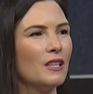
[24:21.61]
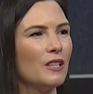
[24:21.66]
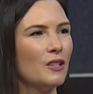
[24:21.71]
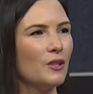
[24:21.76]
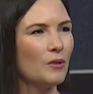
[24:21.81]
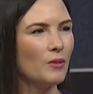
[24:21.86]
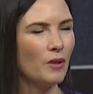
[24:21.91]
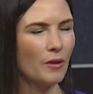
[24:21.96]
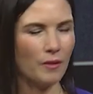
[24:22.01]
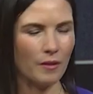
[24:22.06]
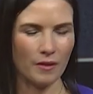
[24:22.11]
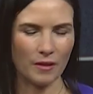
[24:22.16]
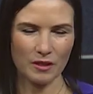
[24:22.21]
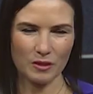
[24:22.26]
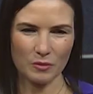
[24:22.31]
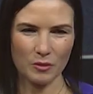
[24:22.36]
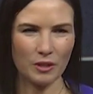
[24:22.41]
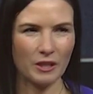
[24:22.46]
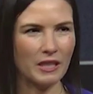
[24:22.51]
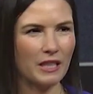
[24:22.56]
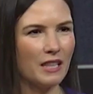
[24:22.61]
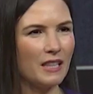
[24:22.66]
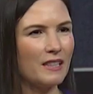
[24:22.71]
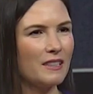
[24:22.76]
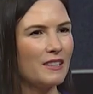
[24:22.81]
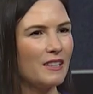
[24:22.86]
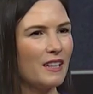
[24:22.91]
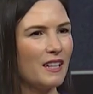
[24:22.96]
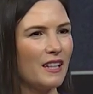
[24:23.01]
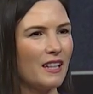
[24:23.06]
You know that there's work getting
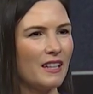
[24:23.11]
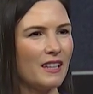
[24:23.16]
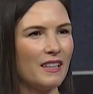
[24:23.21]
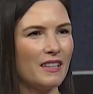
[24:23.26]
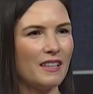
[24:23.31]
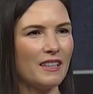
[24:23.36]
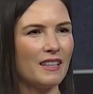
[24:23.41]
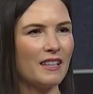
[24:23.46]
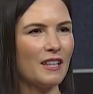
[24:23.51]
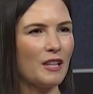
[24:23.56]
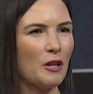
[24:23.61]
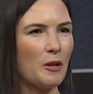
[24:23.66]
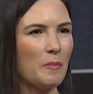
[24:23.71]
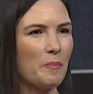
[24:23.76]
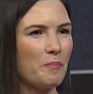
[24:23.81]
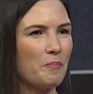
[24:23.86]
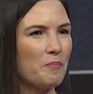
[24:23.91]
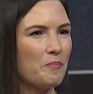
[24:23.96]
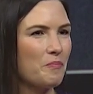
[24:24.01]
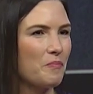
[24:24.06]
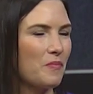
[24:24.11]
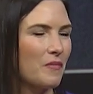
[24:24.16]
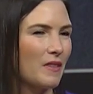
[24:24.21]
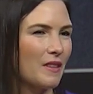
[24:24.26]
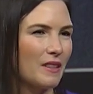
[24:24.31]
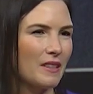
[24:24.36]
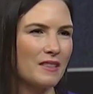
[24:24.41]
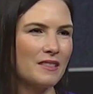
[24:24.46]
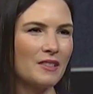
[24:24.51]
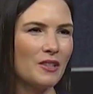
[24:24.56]
done.
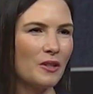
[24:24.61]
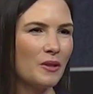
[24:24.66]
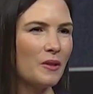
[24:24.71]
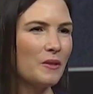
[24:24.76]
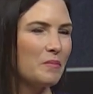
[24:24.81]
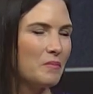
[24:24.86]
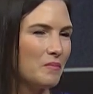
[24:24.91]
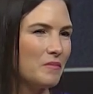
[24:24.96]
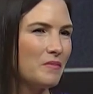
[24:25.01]
So.